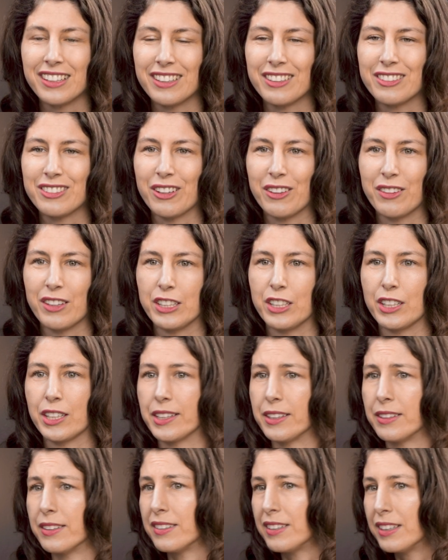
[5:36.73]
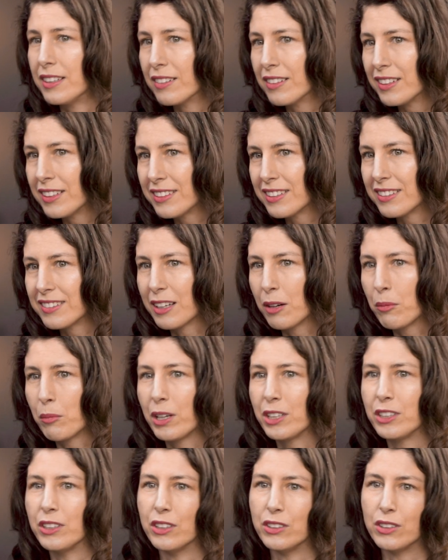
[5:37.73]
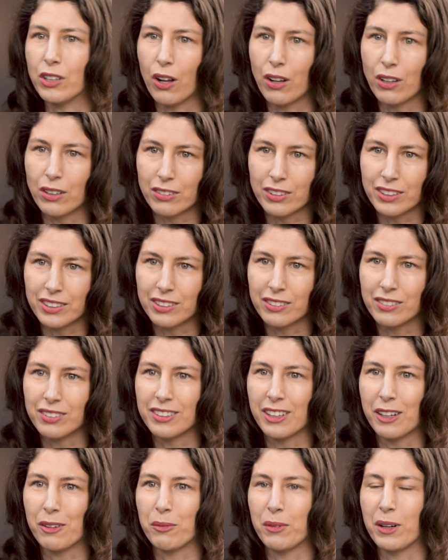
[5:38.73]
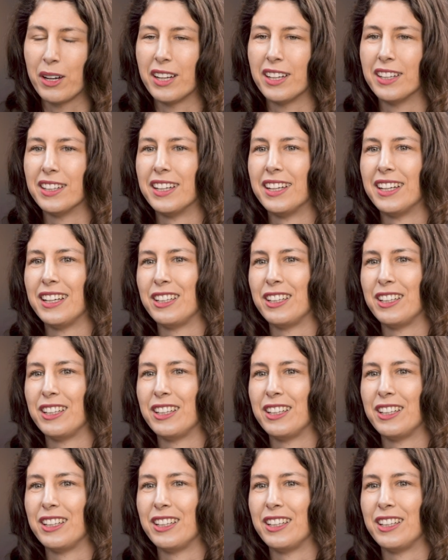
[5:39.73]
so that you're considerate to someone, you're tolerant of someone.